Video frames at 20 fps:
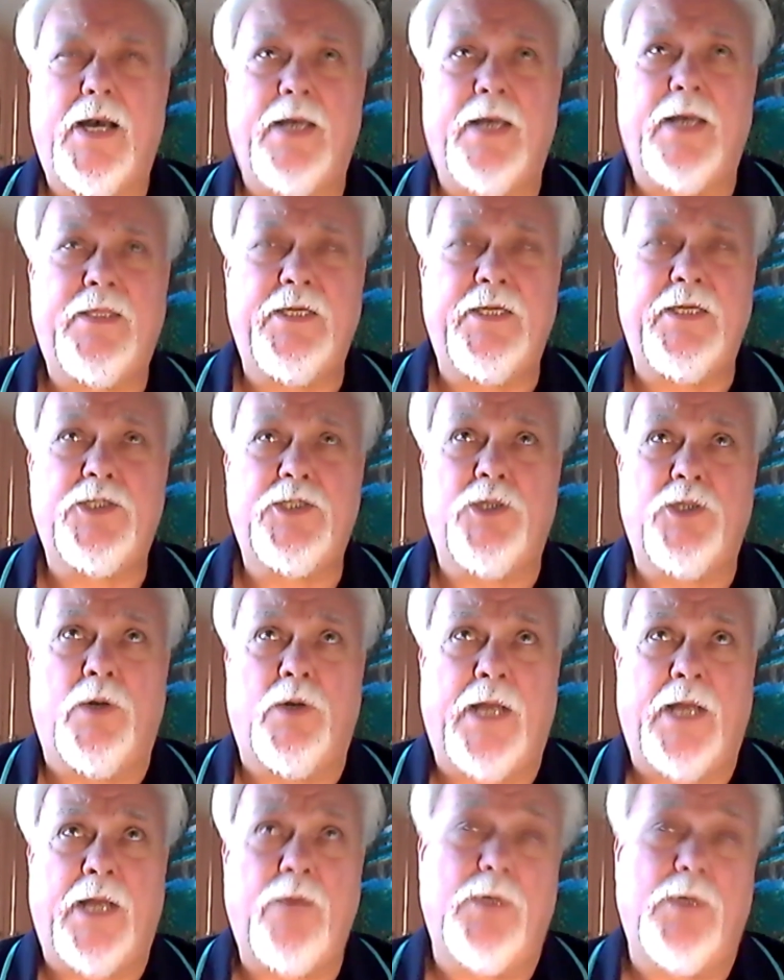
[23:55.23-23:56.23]
I think so.
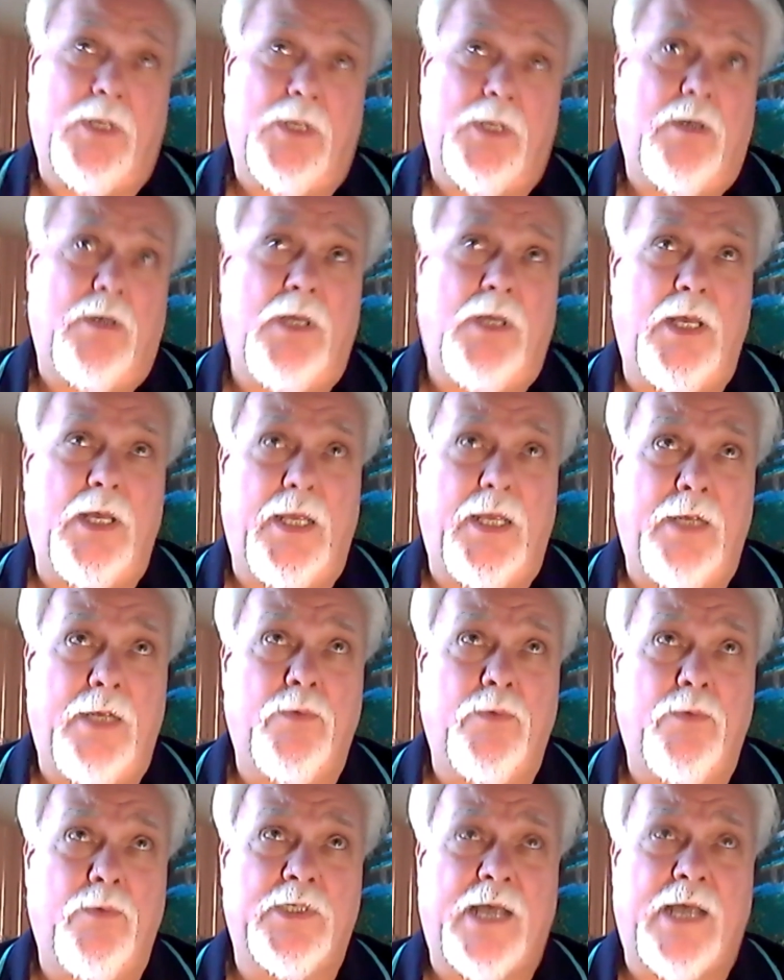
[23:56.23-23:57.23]
And I it
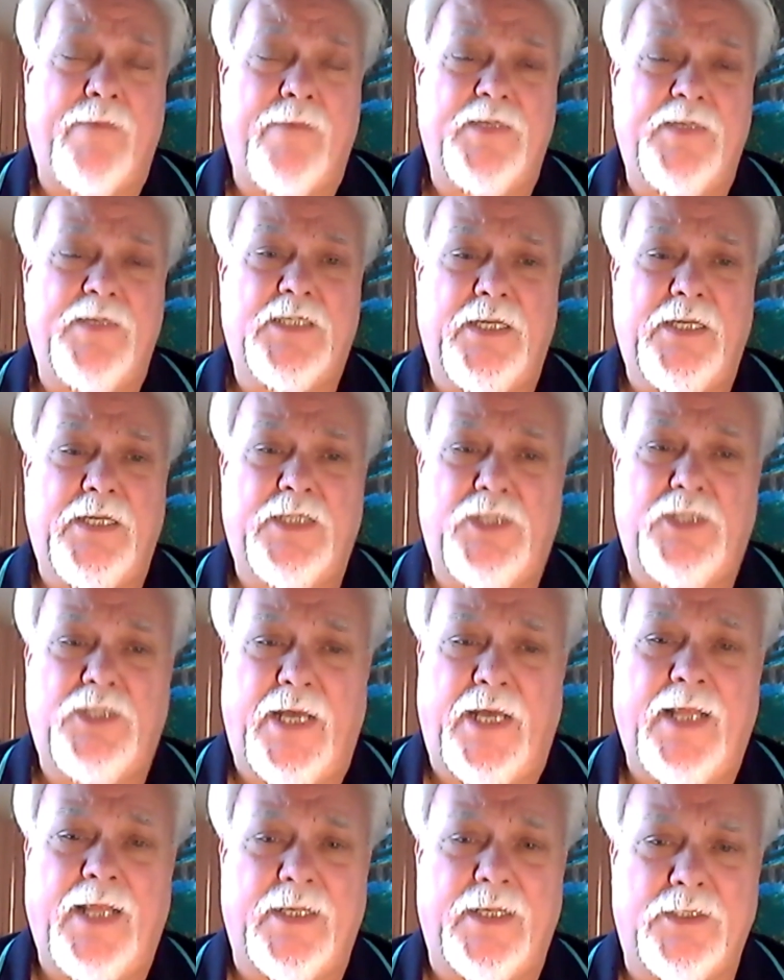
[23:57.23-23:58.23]
was obviously a
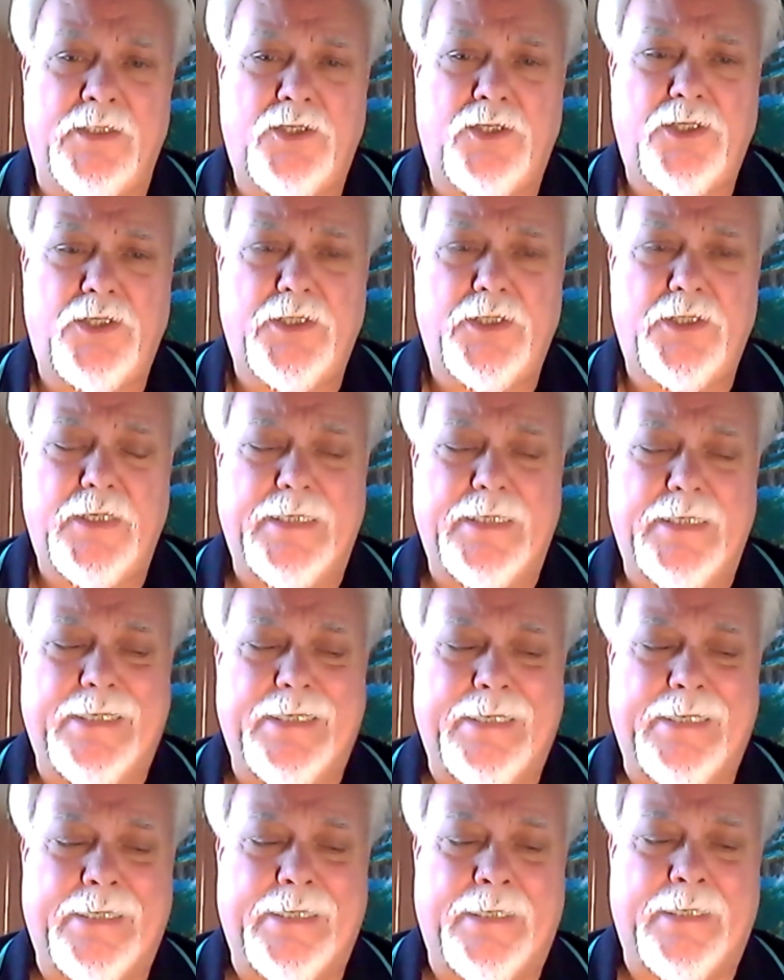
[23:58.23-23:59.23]
challenge.
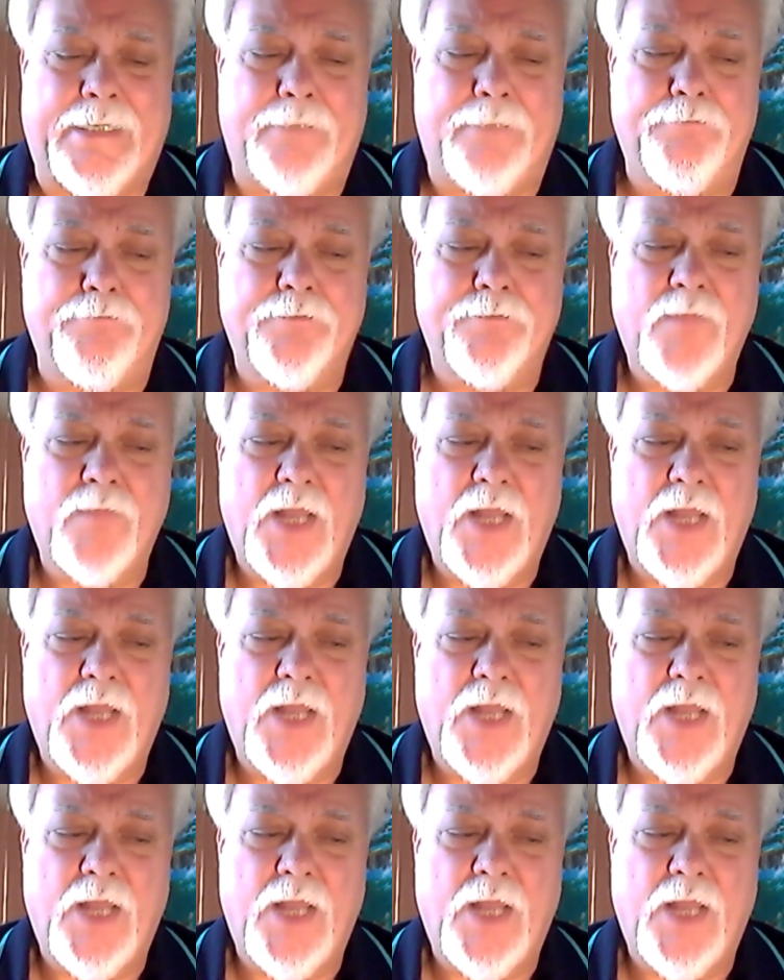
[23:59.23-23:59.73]
Um,